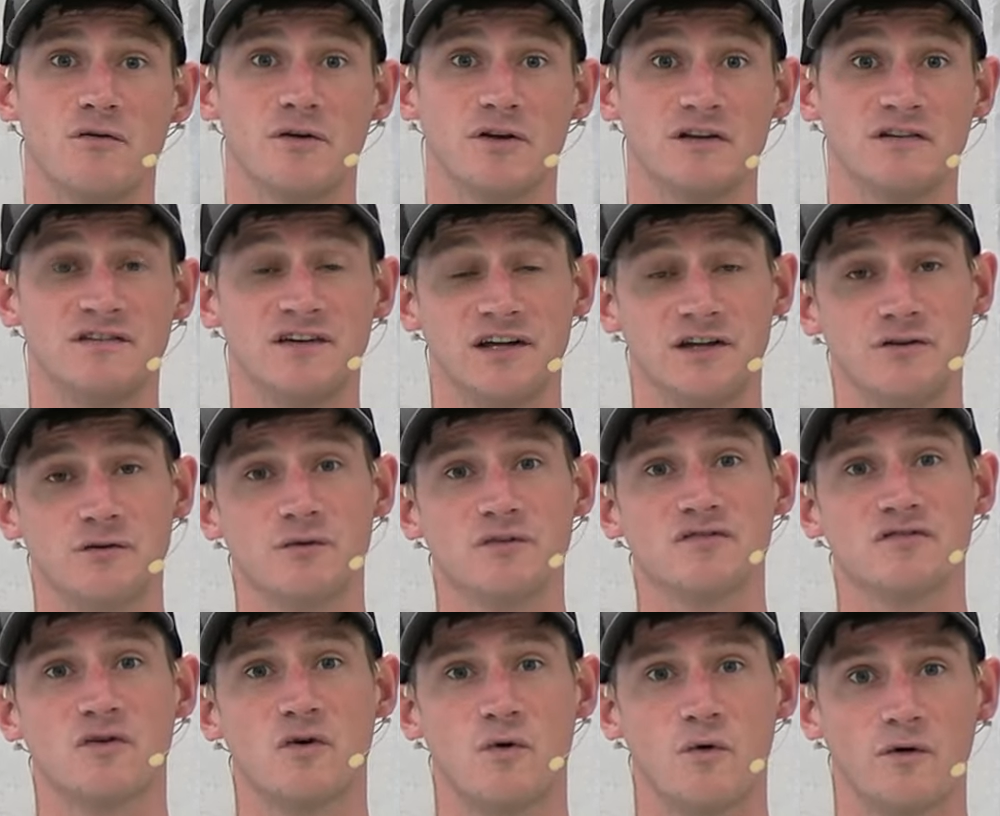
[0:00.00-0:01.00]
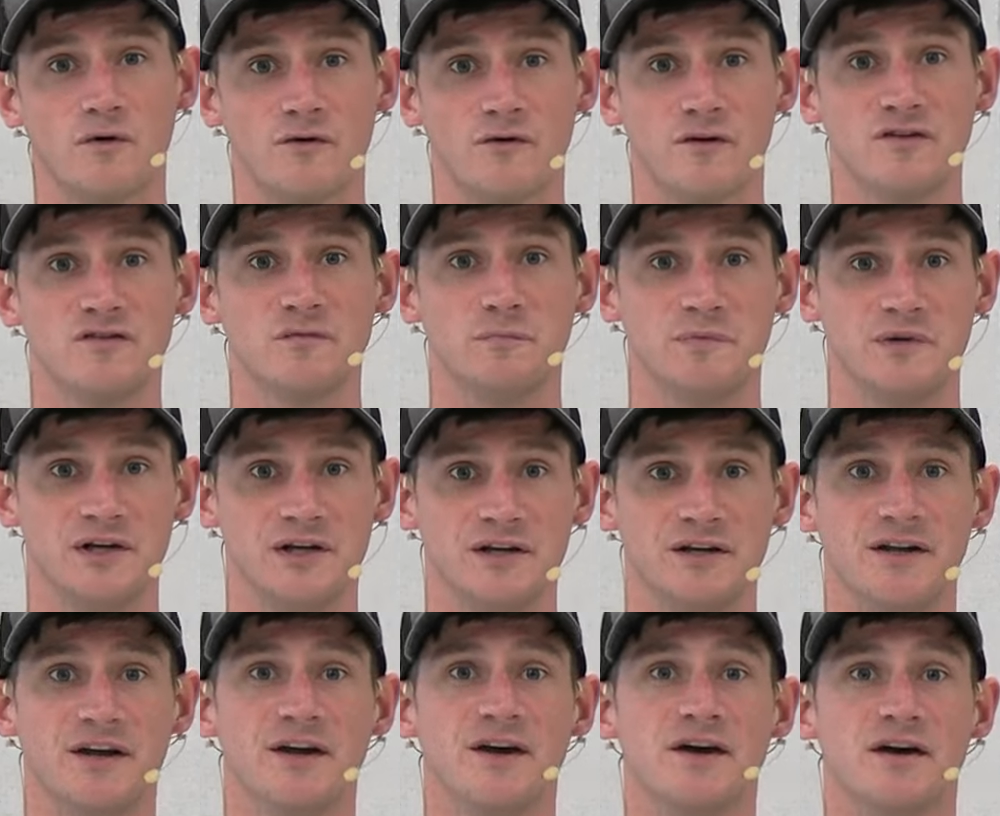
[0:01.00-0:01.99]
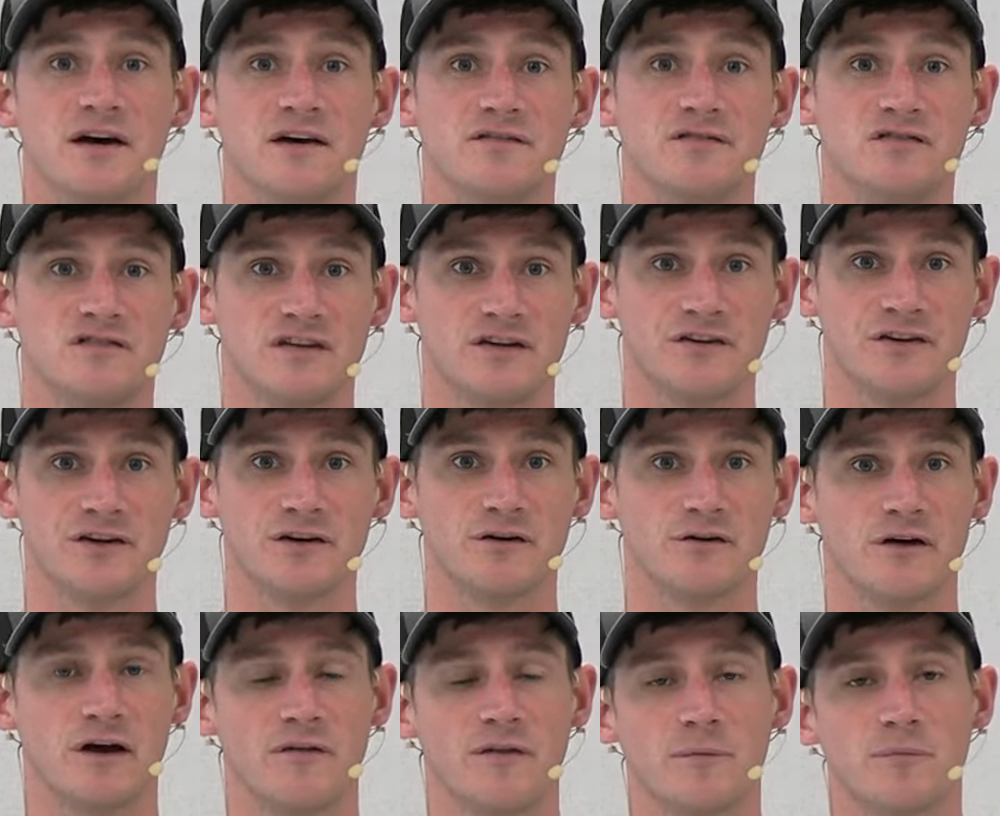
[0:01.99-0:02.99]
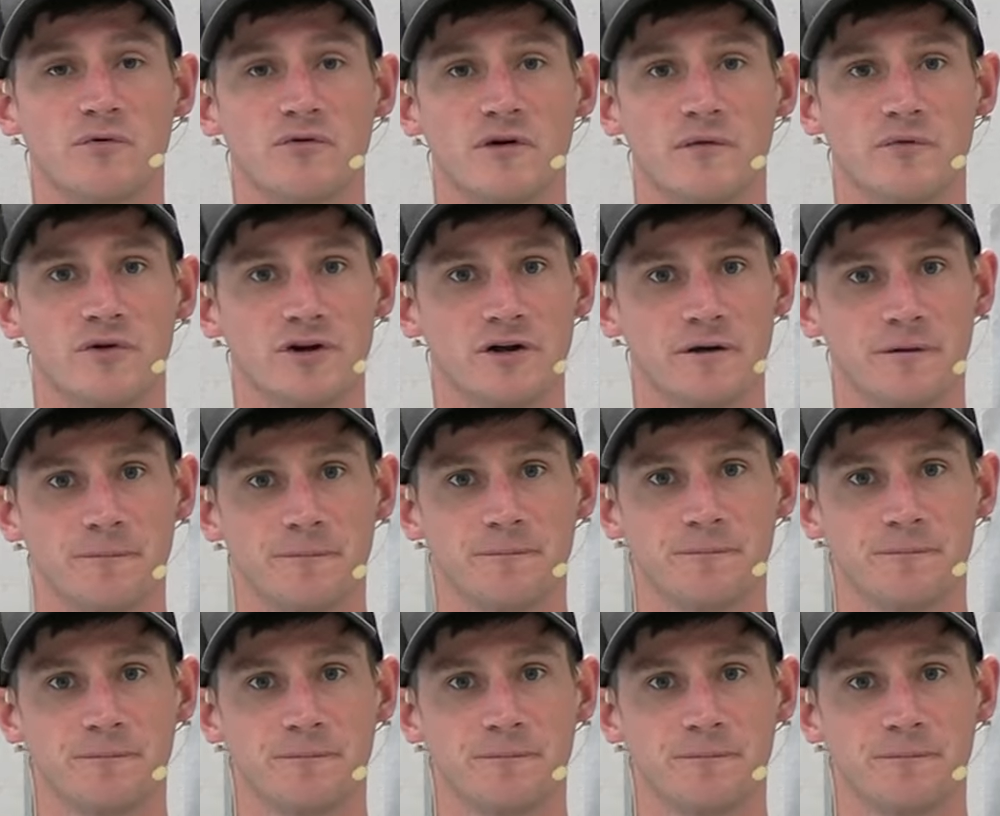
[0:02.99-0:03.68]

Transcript: continuous quarter inch bead of sealant around the perimeter.